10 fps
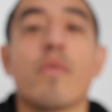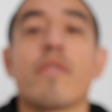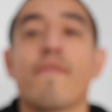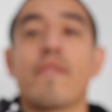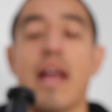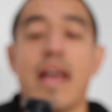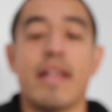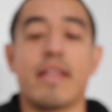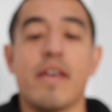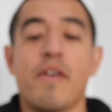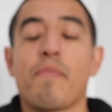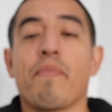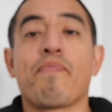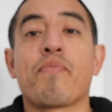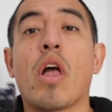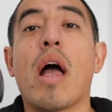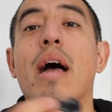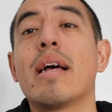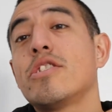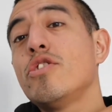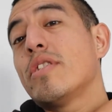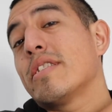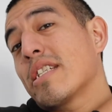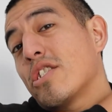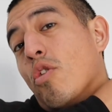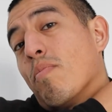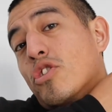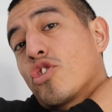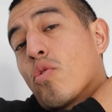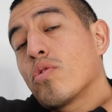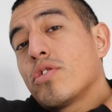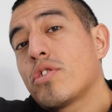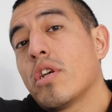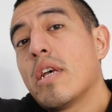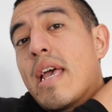Now with the flathead, I like to use this actually on my shoulders.